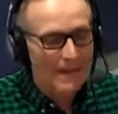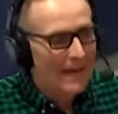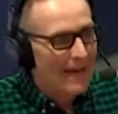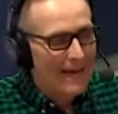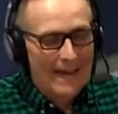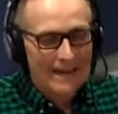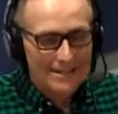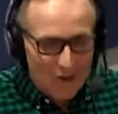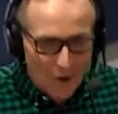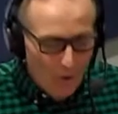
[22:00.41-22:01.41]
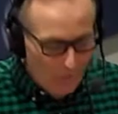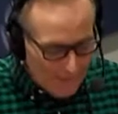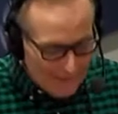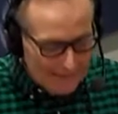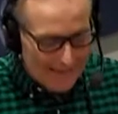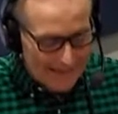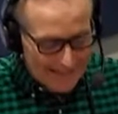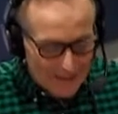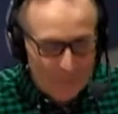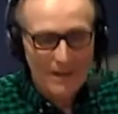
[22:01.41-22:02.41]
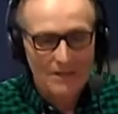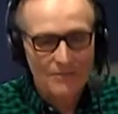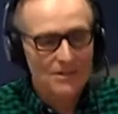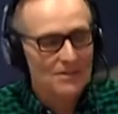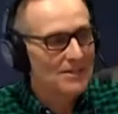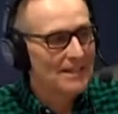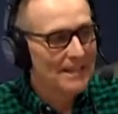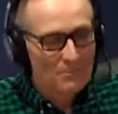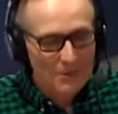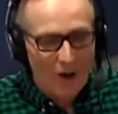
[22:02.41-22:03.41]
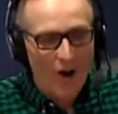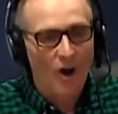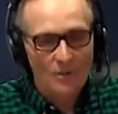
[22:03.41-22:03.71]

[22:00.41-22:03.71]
And his opening lines, you ready for this? He would always